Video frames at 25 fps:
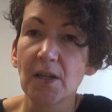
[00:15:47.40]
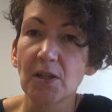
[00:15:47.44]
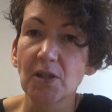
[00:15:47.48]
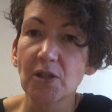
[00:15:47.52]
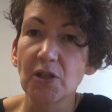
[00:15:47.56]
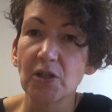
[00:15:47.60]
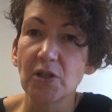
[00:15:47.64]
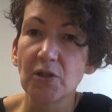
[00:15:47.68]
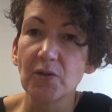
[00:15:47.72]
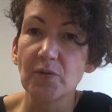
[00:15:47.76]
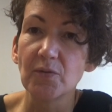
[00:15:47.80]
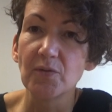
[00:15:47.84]

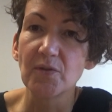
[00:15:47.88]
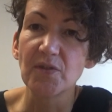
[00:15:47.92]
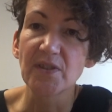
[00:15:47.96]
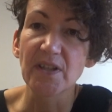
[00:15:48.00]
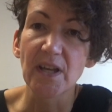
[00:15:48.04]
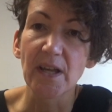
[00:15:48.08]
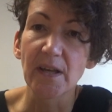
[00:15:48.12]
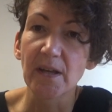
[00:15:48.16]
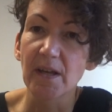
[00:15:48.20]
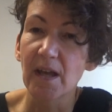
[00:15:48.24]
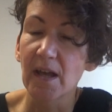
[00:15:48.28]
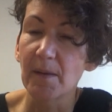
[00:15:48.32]
use
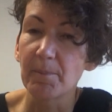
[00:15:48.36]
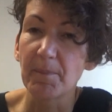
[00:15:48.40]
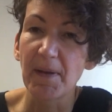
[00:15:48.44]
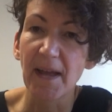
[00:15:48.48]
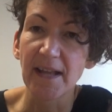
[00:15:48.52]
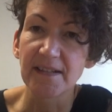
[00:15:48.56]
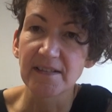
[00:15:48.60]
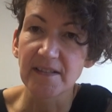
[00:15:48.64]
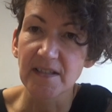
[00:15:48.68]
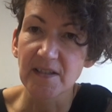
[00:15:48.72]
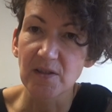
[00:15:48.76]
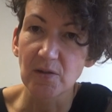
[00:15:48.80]
a
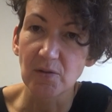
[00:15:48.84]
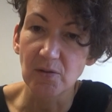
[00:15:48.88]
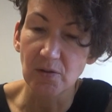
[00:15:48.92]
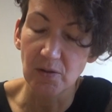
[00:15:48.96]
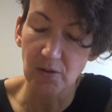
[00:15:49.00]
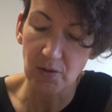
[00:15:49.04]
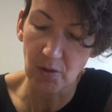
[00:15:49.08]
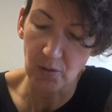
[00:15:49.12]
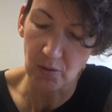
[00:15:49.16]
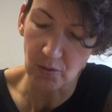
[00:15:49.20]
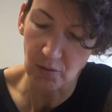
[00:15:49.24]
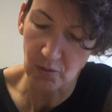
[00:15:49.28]

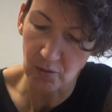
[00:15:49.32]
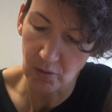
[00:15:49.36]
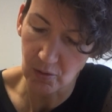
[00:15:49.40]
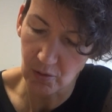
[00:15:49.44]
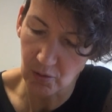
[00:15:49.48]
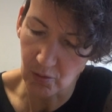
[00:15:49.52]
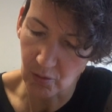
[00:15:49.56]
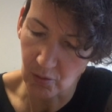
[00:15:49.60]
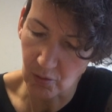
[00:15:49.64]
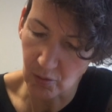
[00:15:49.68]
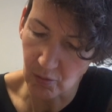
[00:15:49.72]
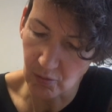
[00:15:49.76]
pencil
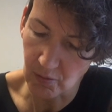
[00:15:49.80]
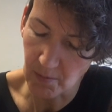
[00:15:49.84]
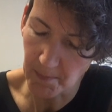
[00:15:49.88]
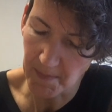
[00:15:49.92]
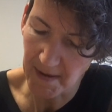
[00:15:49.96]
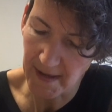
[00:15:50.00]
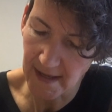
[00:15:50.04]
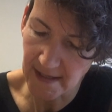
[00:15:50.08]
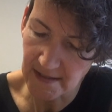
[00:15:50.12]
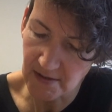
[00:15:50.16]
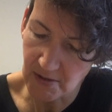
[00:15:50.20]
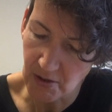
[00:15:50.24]
or a
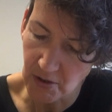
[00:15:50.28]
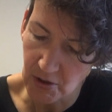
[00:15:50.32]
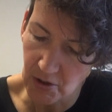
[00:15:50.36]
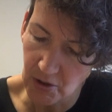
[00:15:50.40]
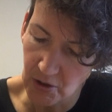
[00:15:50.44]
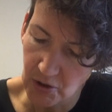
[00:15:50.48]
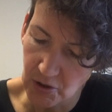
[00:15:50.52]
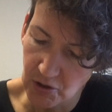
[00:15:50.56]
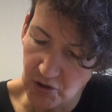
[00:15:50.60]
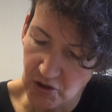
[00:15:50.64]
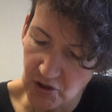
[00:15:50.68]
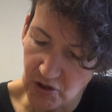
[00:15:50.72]
pen
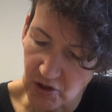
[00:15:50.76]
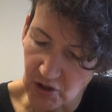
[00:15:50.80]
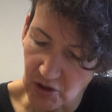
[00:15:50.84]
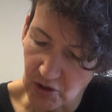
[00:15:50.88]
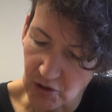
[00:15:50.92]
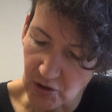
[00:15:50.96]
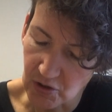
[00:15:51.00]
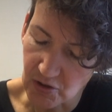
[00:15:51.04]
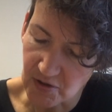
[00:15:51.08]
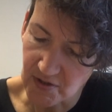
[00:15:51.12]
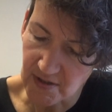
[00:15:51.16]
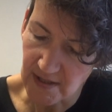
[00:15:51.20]
to
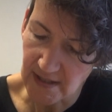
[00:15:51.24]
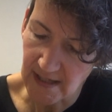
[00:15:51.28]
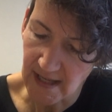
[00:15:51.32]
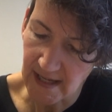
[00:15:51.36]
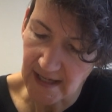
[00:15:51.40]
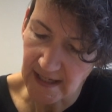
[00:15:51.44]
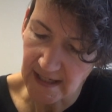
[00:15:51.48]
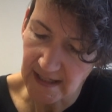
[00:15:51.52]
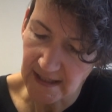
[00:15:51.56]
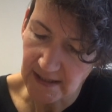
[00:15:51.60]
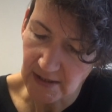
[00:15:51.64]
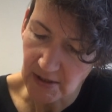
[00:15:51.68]

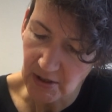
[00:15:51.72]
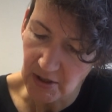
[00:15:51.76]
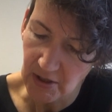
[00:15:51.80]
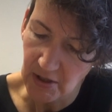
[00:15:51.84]
underline